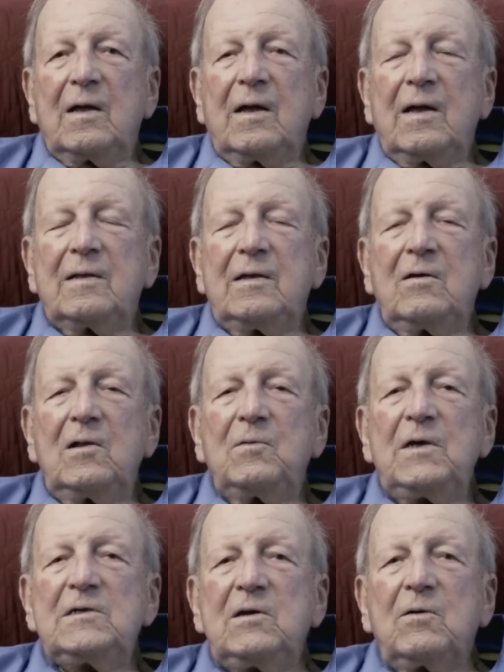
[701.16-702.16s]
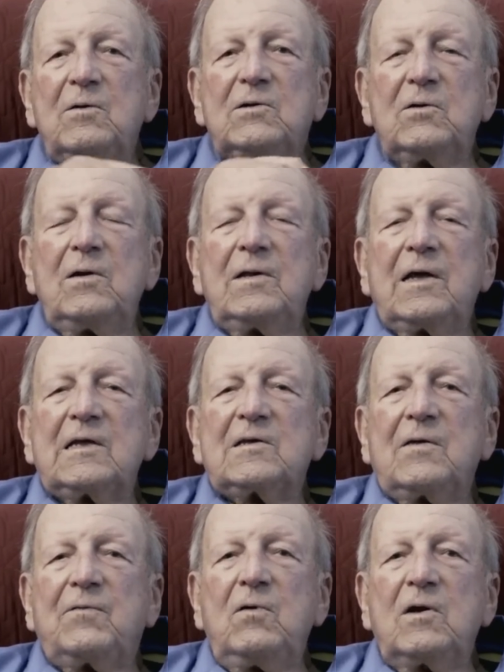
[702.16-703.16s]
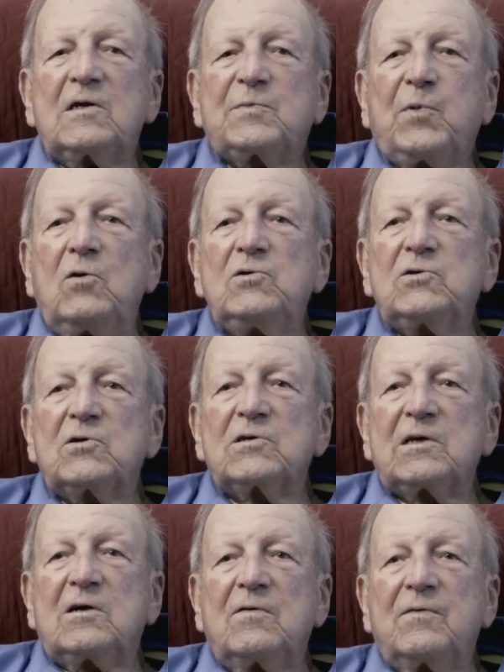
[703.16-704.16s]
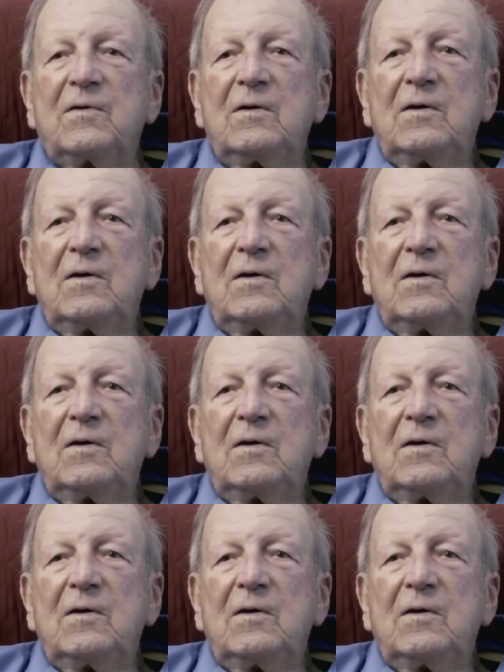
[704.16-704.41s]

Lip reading: And the only reason you were doing it is if you expose yourself.